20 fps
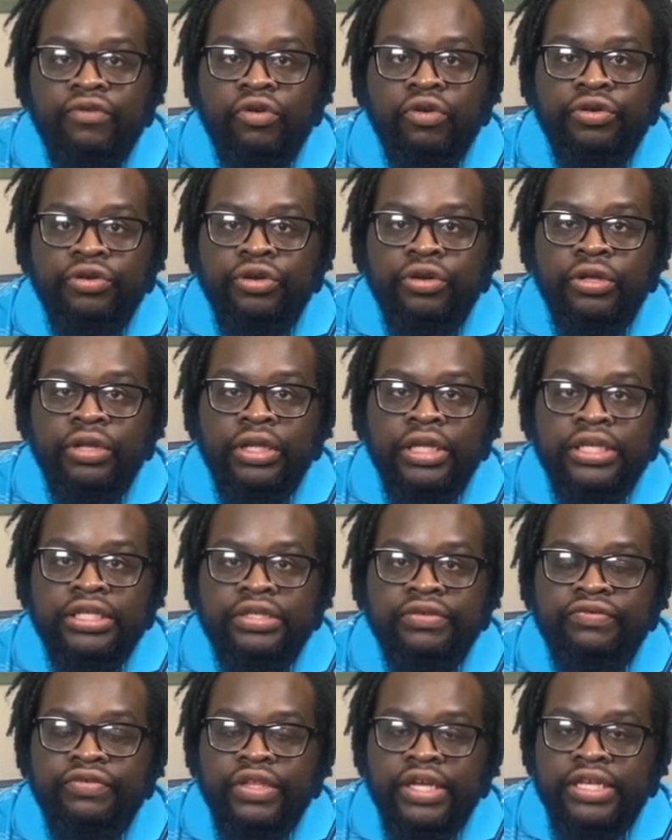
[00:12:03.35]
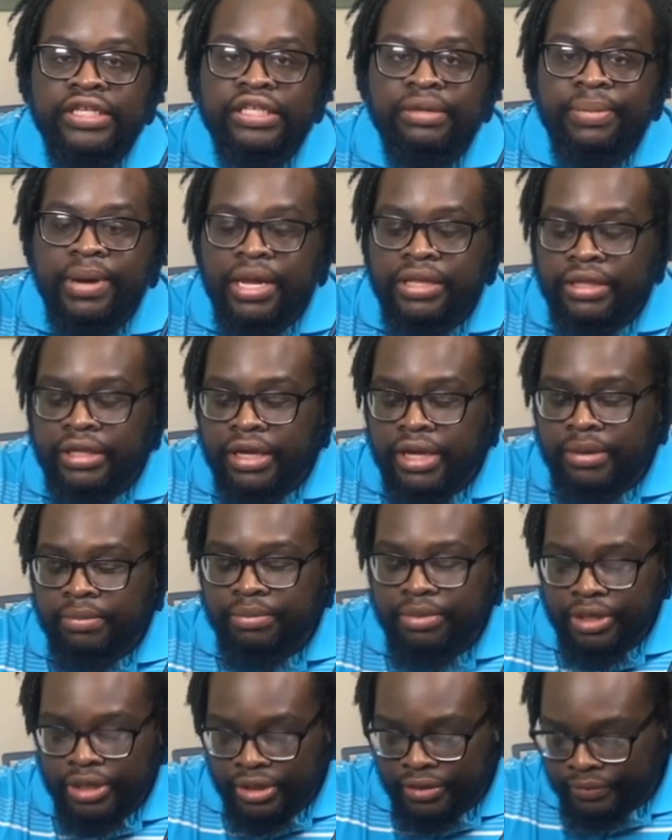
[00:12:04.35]
on your list of things about the
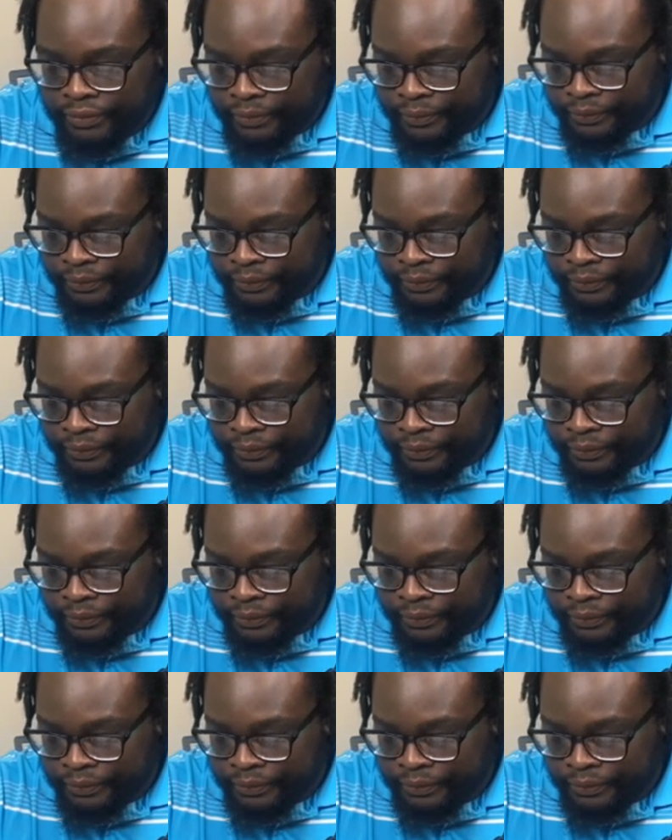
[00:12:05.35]
company,